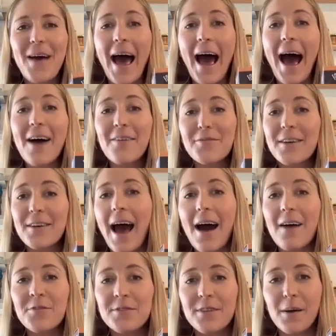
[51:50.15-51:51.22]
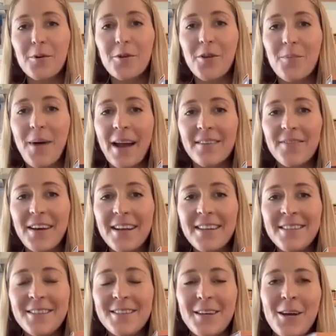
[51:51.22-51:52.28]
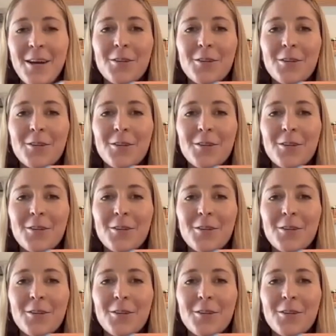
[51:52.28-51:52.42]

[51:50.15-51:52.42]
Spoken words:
half calf, double the benefits.